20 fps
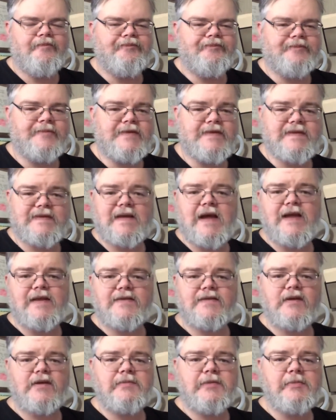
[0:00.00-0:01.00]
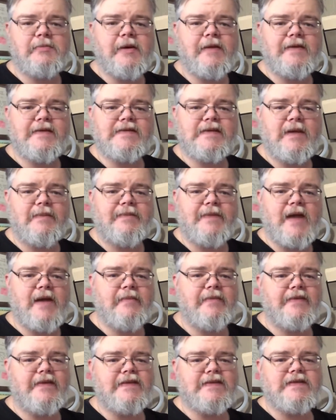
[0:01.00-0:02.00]
states are going to be about the same
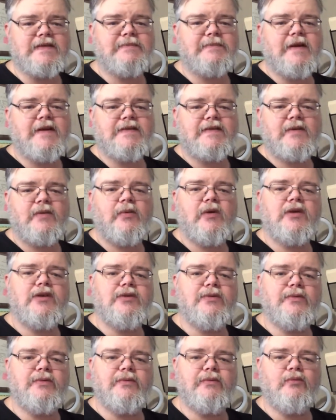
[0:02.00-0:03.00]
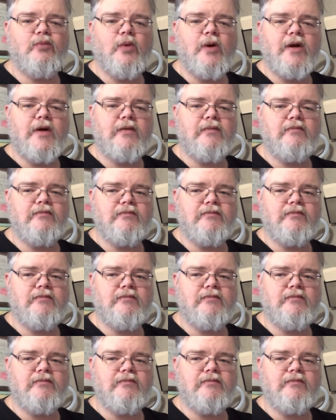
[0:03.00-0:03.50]
thing. But this is basically what